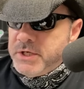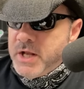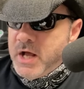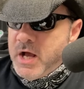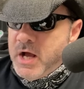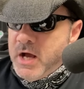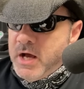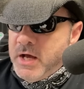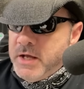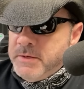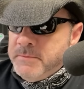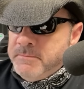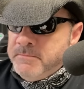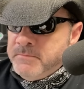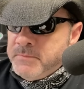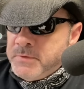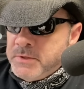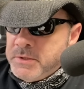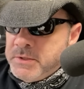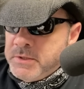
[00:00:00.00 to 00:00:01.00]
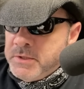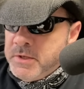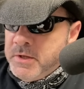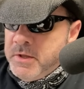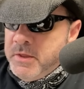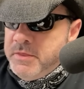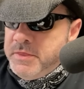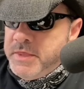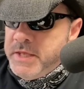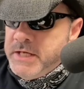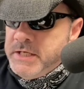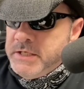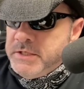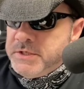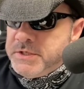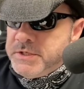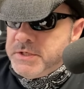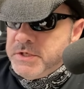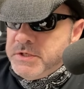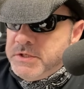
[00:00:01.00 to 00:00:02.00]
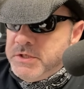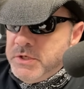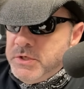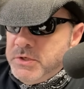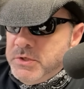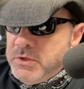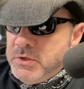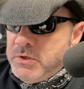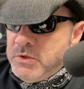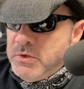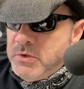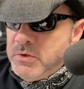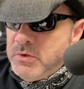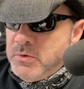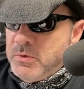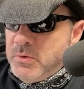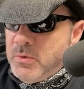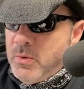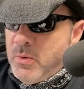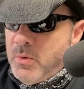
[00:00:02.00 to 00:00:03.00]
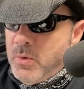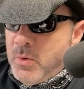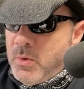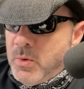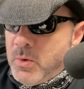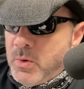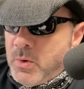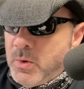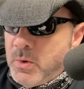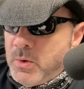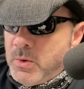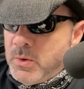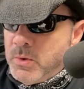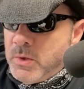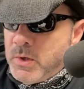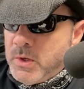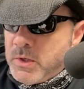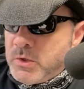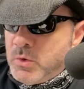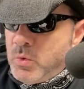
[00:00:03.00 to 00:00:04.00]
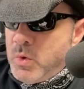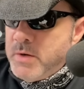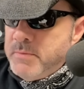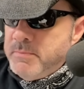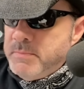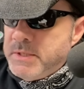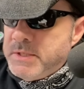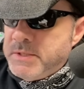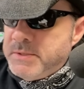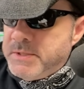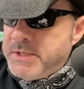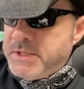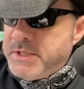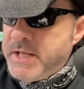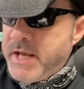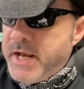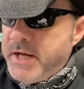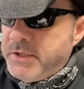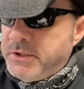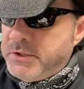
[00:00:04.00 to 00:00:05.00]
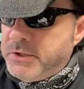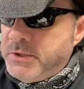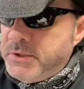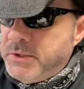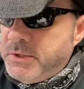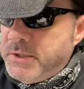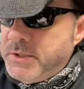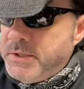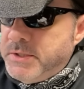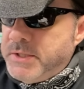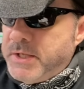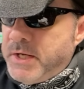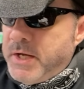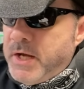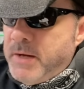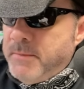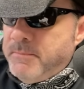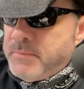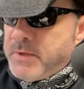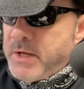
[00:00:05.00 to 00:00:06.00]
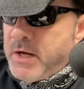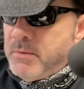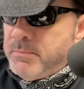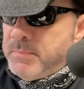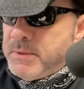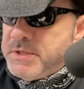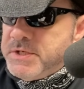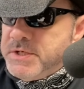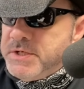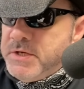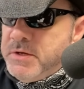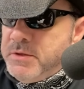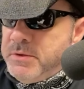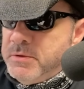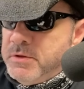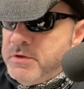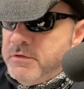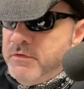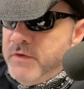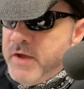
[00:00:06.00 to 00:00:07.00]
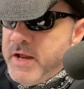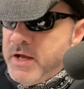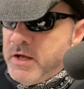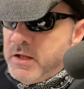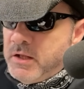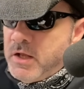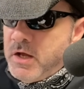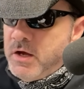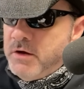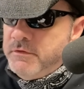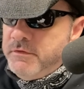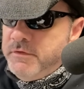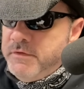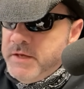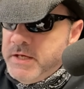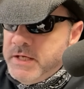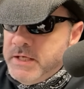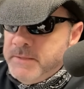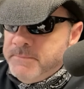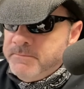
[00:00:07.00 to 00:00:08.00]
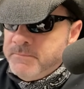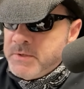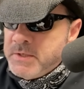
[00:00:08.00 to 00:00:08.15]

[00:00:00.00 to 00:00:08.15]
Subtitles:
on things to do or equipment that could help us see through the veil of the